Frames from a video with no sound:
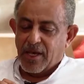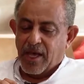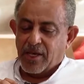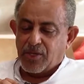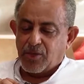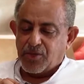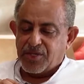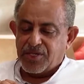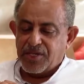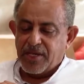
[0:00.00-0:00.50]

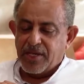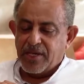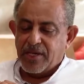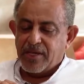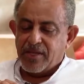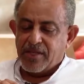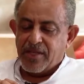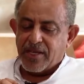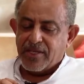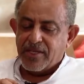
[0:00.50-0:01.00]
And you see,
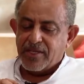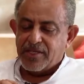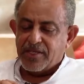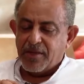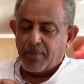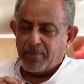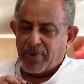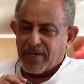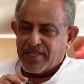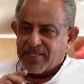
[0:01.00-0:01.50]
that is
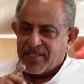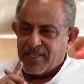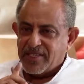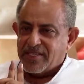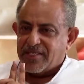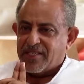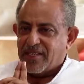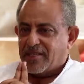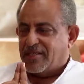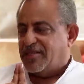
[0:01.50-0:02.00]
the
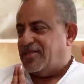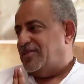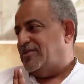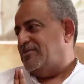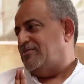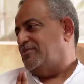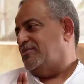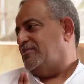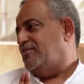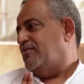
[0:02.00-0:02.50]
persistence
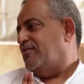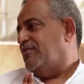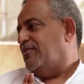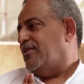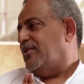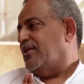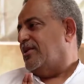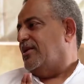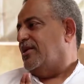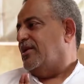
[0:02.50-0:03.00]

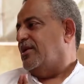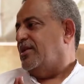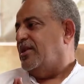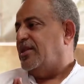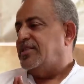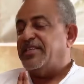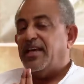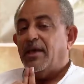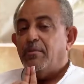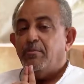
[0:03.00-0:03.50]

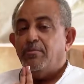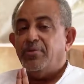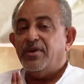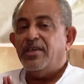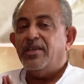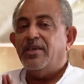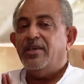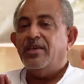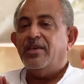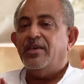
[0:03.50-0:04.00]
that I'm
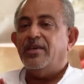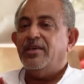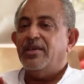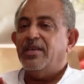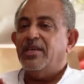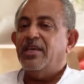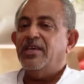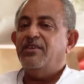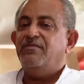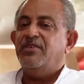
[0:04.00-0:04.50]
bringing
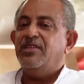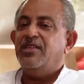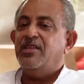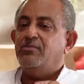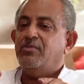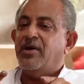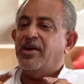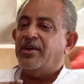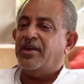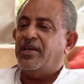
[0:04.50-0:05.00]
even
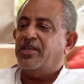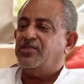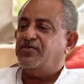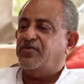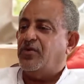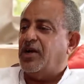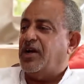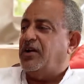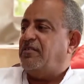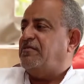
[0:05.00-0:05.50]
in my race
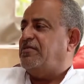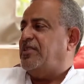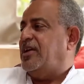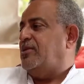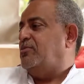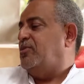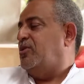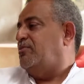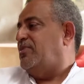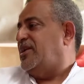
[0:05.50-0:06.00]
for governor
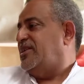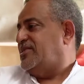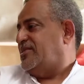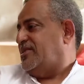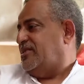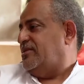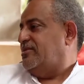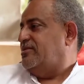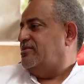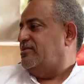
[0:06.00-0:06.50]
in
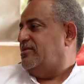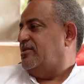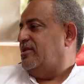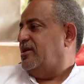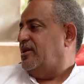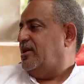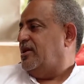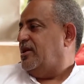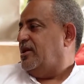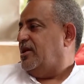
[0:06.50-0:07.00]
Mombasa.
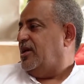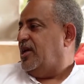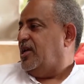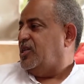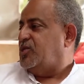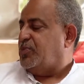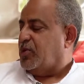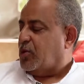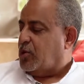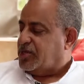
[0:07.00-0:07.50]

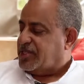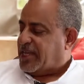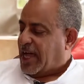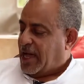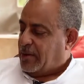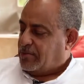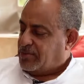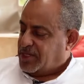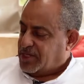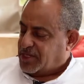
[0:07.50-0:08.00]
It's because
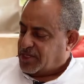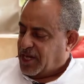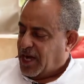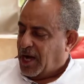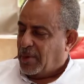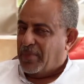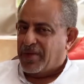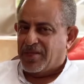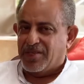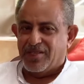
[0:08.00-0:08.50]
I'm
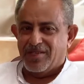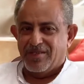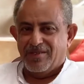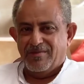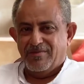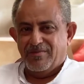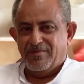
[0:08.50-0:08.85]
determined.